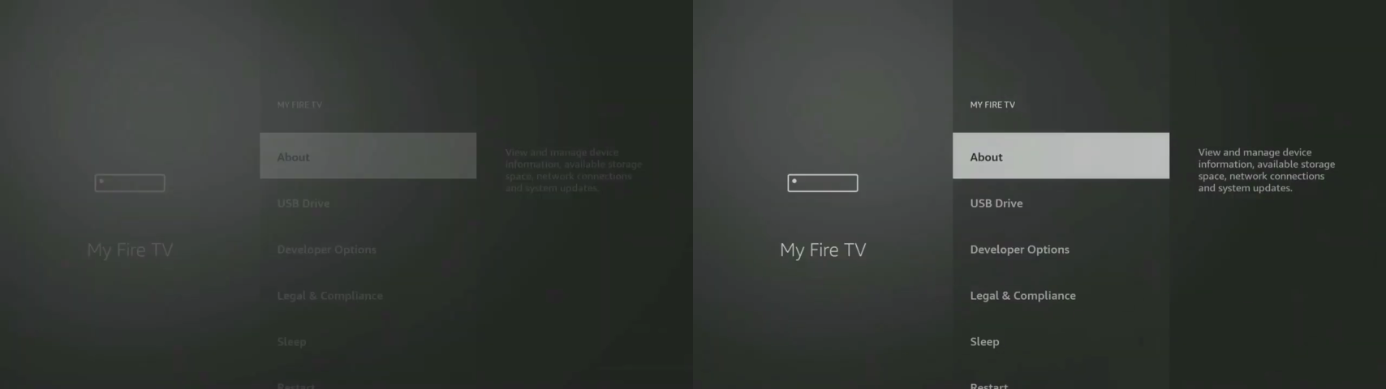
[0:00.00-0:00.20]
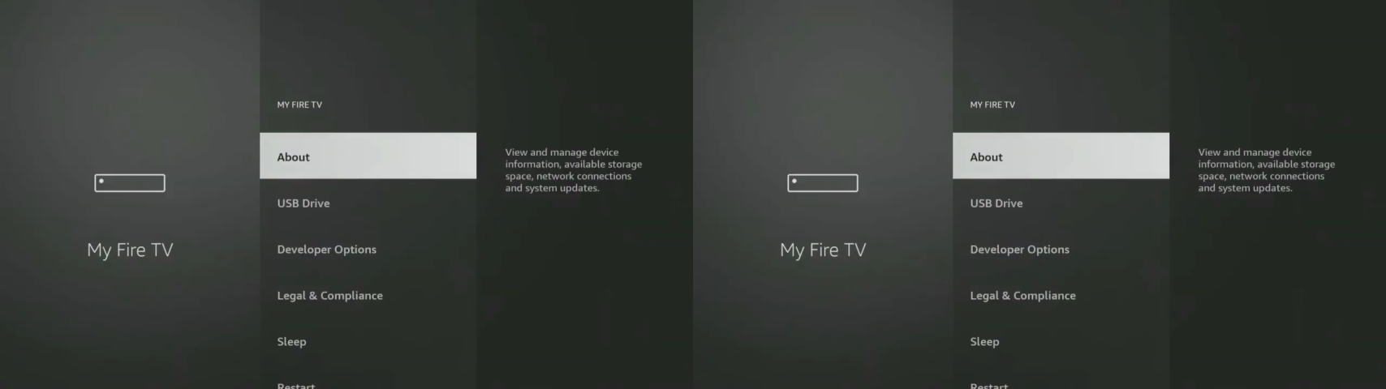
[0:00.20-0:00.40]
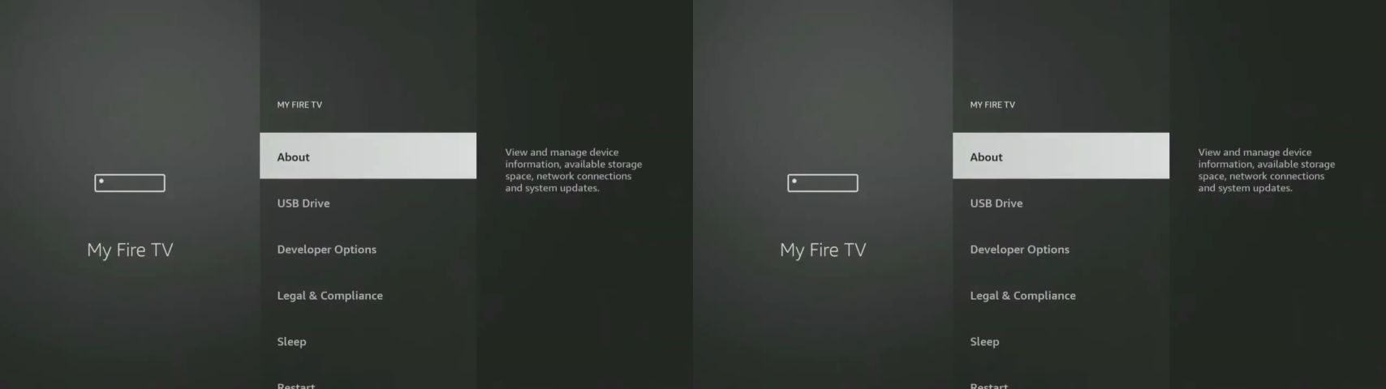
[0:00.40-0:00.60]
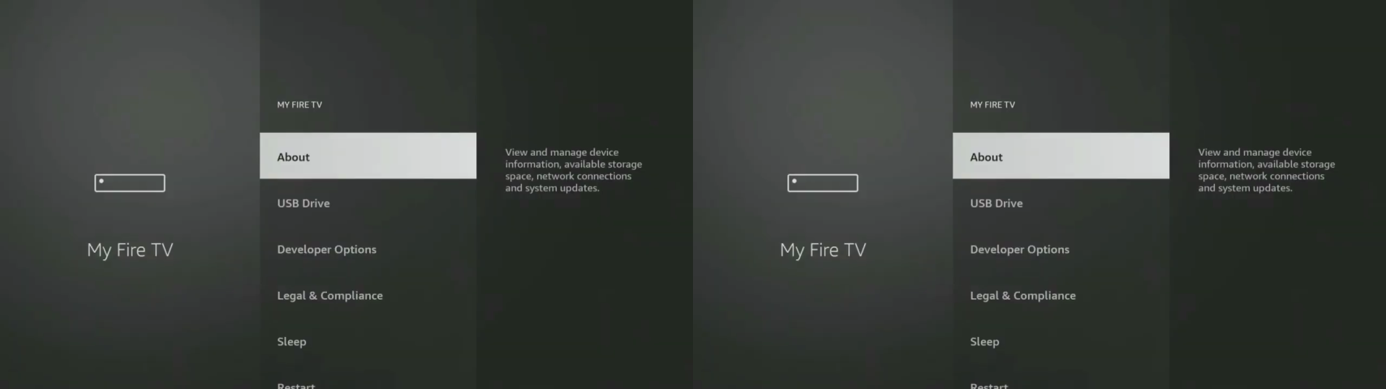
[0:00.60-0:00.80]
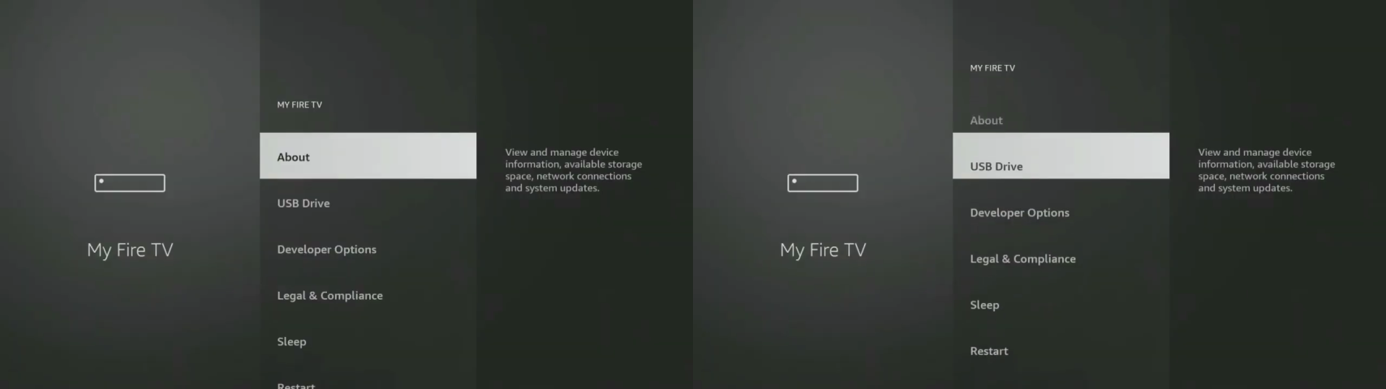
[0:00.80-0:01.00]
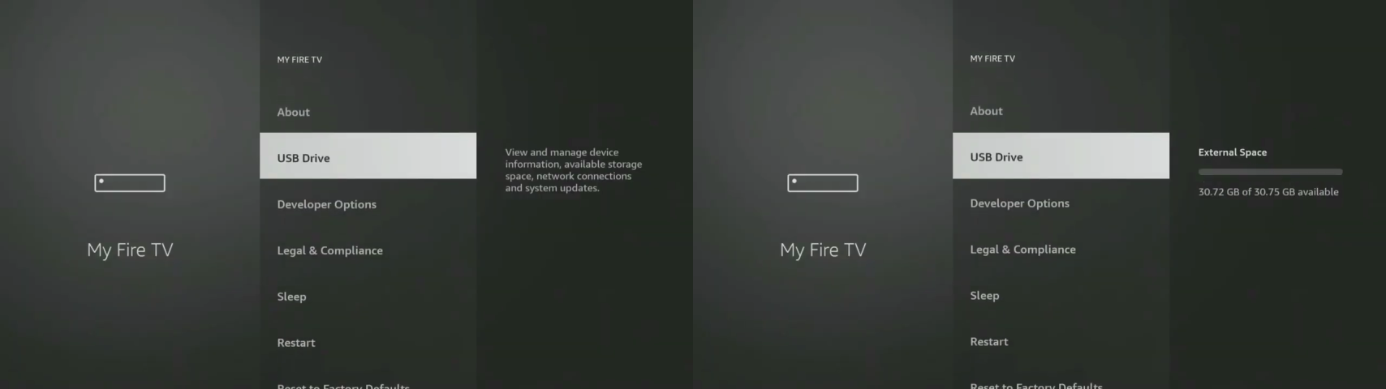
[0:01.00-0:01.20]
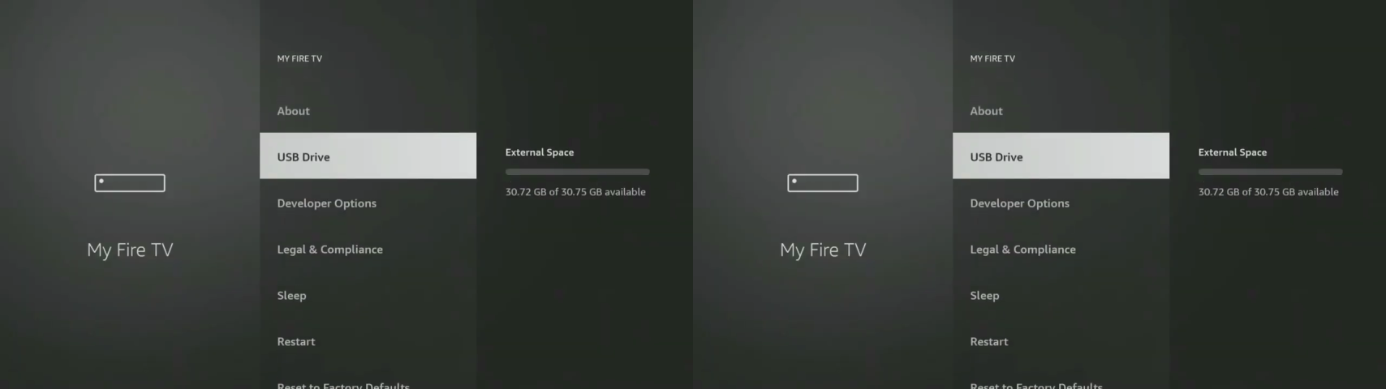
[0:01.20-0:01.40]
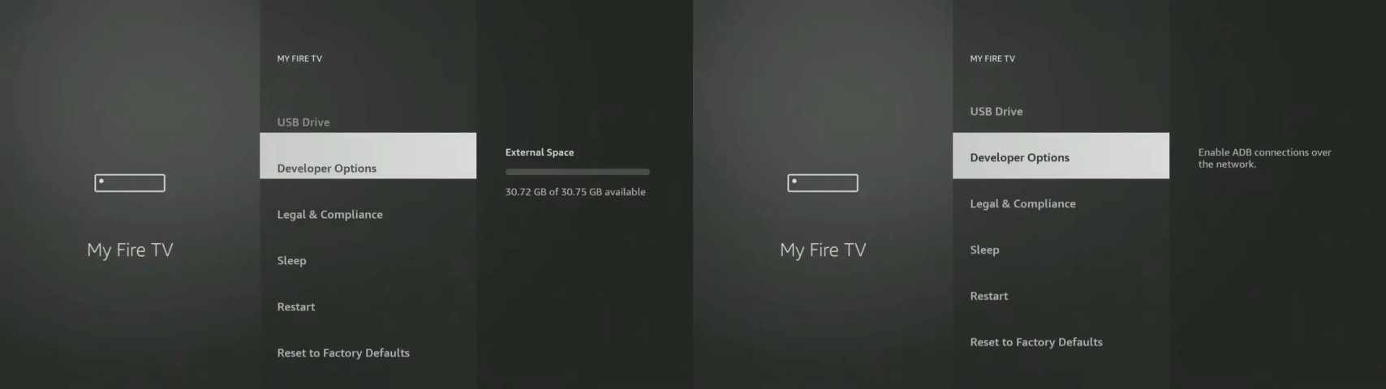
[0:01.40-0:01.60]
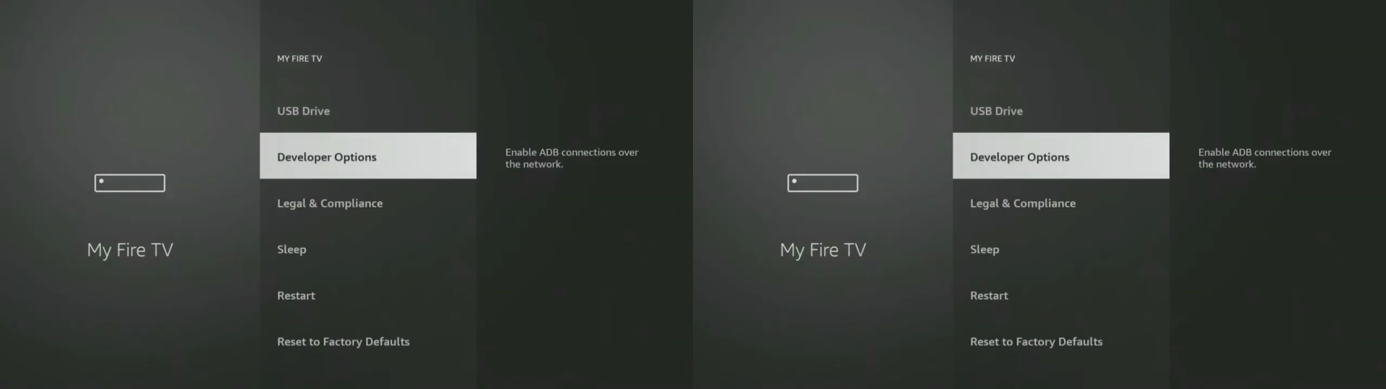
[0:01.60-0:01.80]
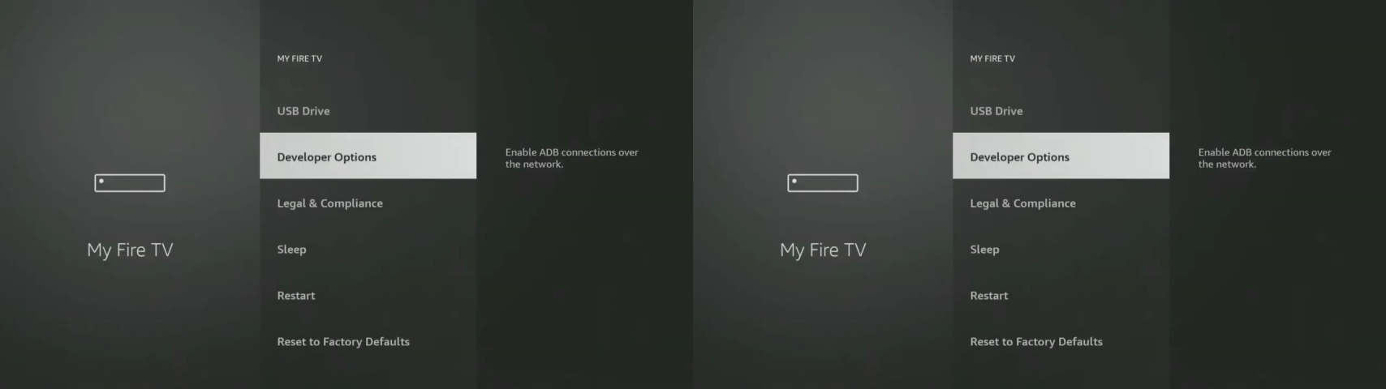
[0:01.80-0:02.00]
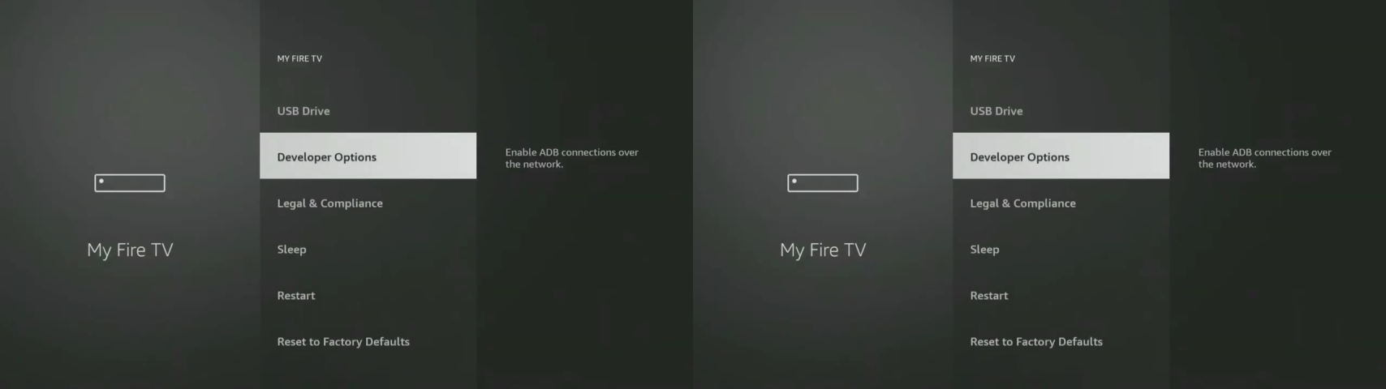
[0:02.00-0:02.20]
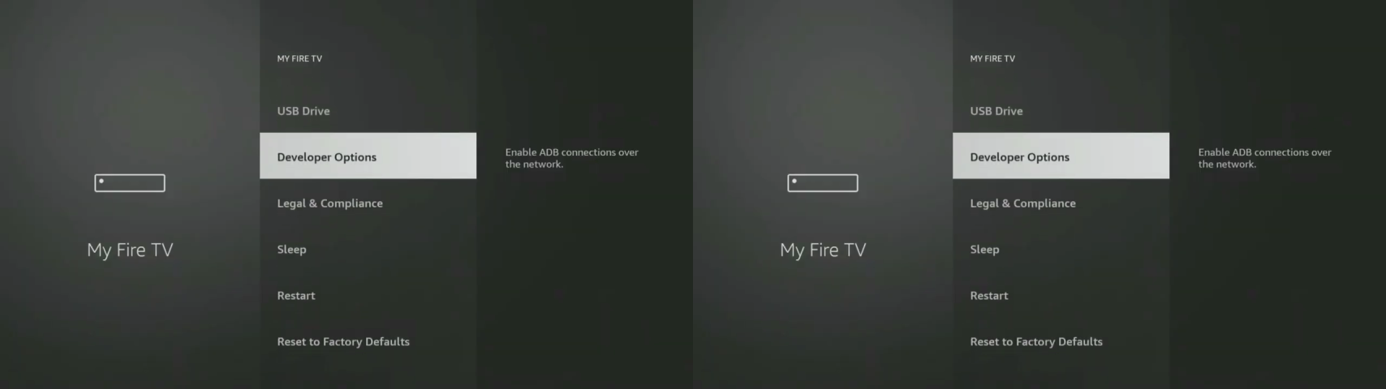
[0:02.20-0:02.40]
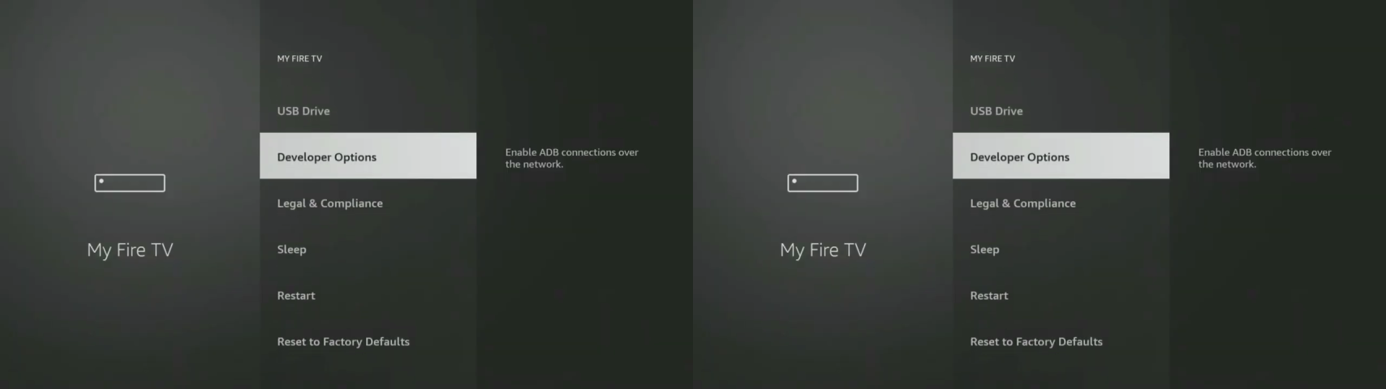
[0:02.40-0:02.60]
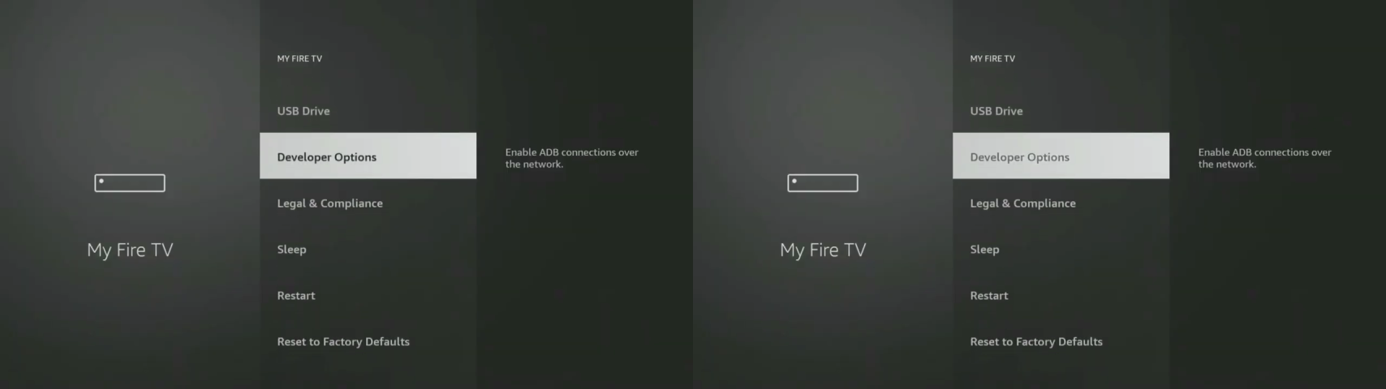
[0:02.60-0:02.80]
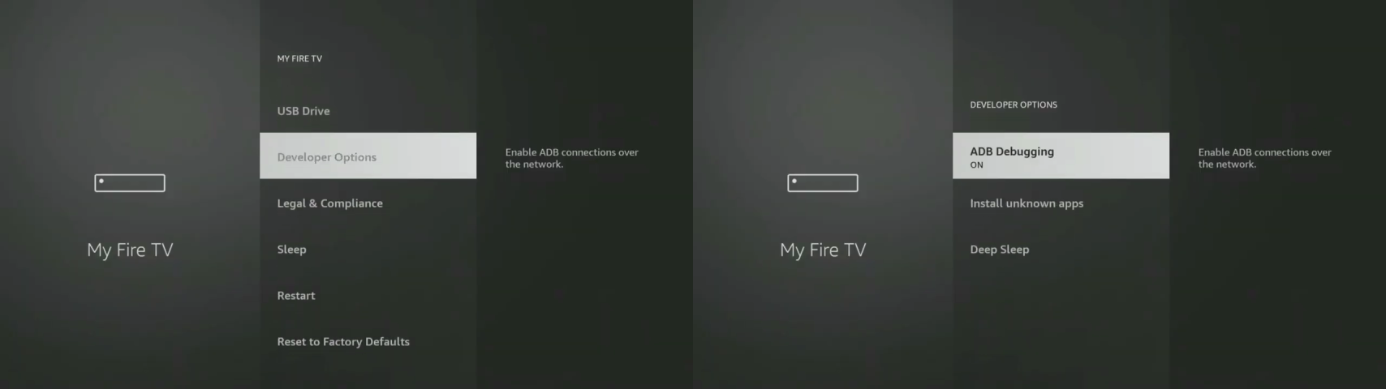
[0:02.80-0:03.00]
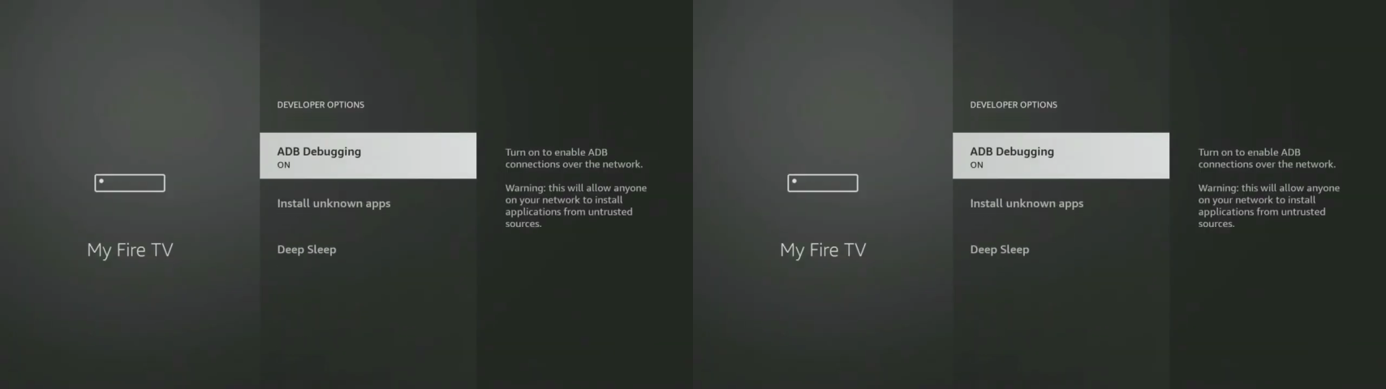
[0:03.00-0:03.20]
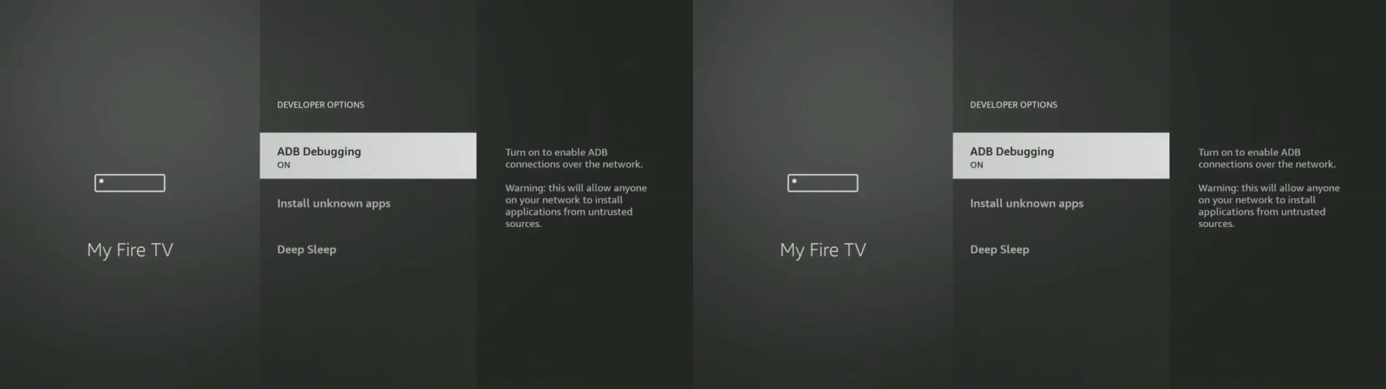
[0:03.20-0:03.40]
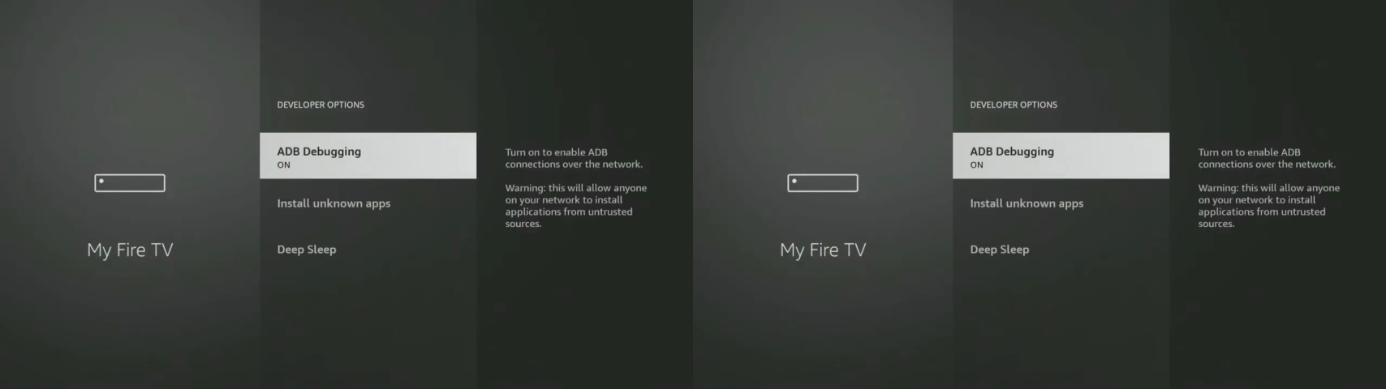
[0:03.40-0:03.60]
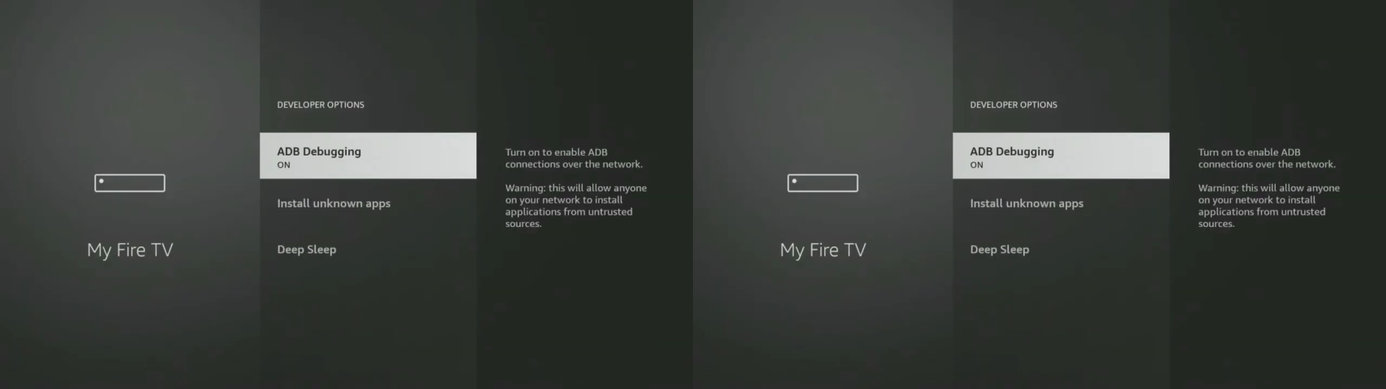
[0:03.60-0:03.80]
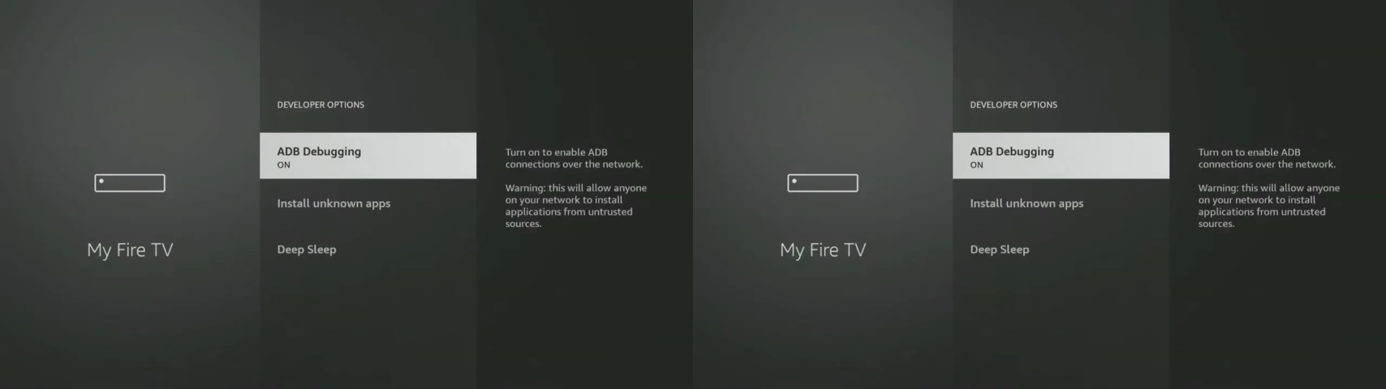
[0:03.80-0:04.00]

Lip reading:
No face is visible, so there are no lips to read.